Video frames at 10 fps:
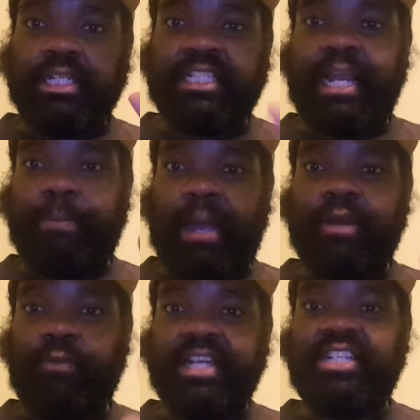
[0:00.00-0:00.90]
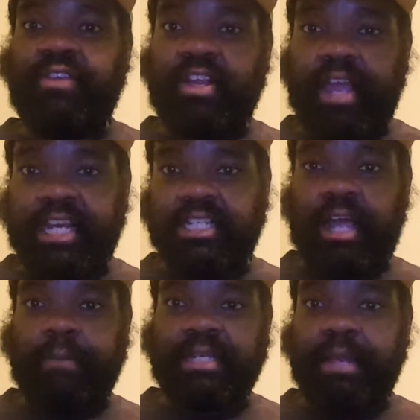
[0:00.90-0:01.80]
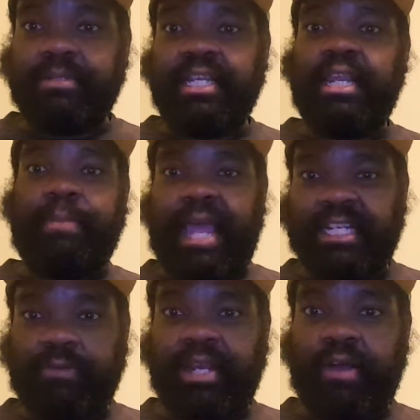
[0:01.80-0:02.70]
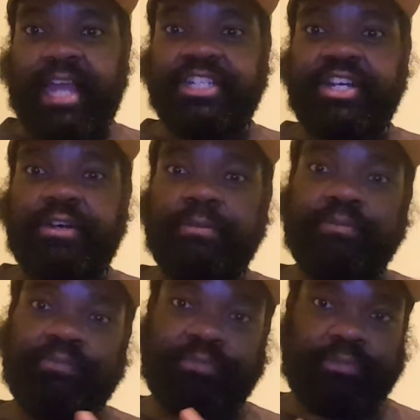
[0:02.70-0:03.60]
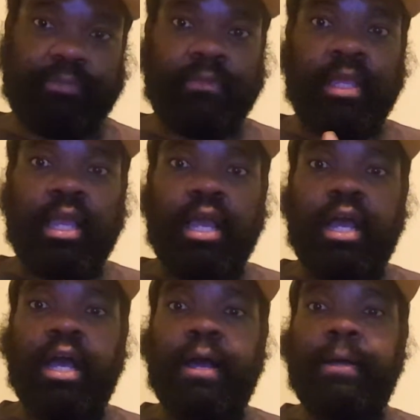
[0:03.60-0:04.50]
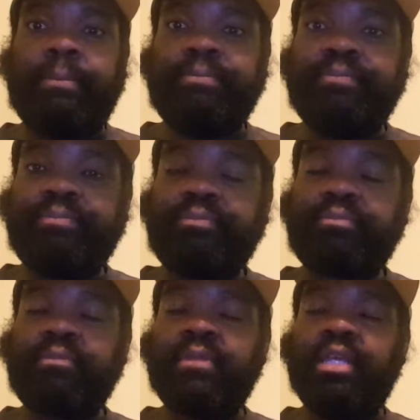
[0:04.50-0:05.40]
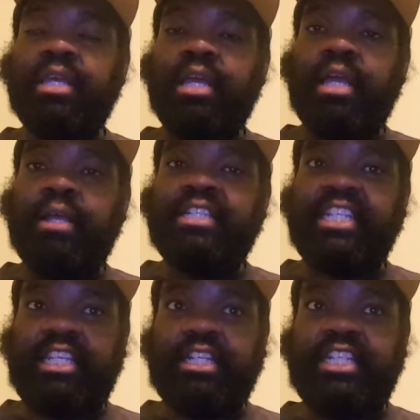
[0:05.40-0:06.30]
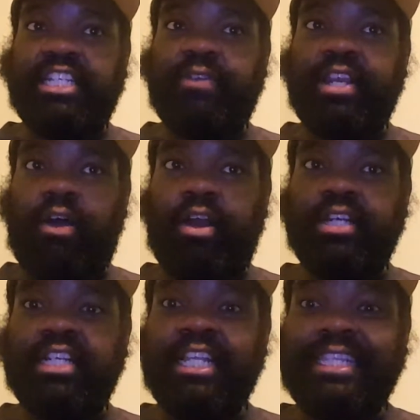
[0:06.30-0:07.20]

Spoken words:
set by the recently late Tom Dempsey, he passed away last year. 63 yards,